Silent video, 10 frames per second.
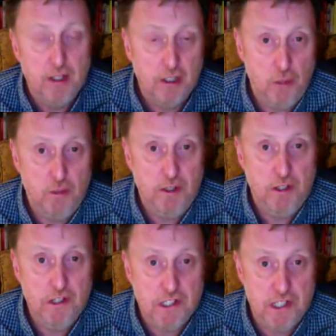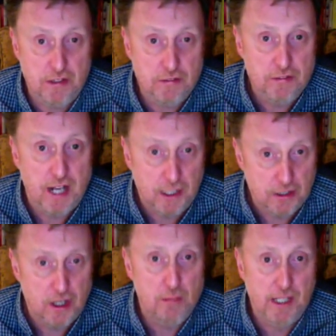coercive,
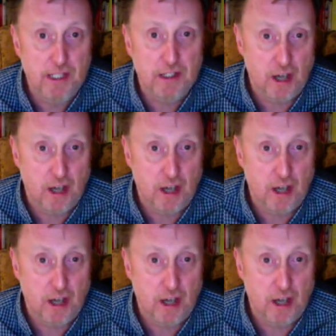economic,